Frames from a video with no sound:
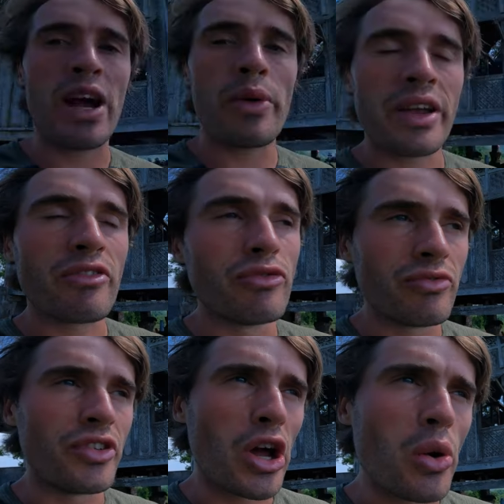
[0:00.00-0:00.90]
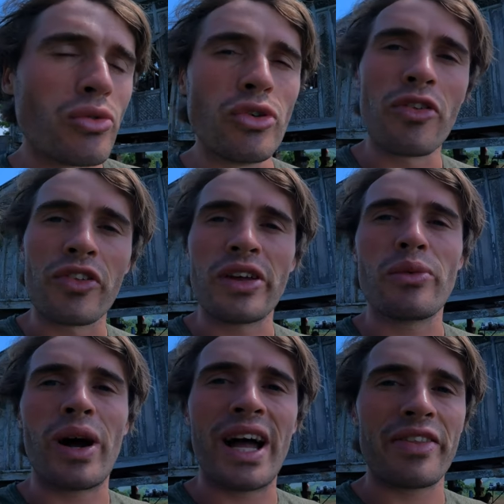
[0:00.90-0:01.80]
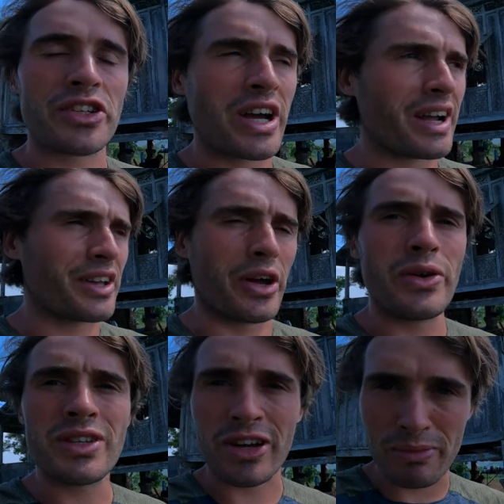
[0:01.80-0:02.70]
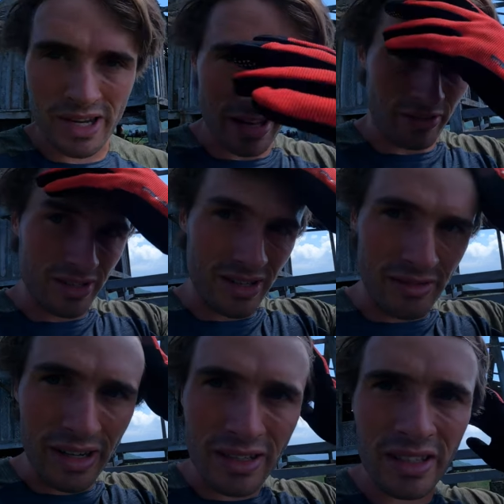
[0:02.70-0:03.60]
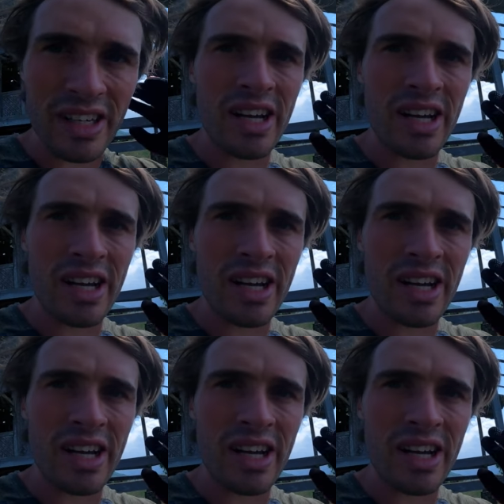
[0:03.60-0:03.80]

Now we know roughly where the track goes. God, my hair looks horrendous. I need a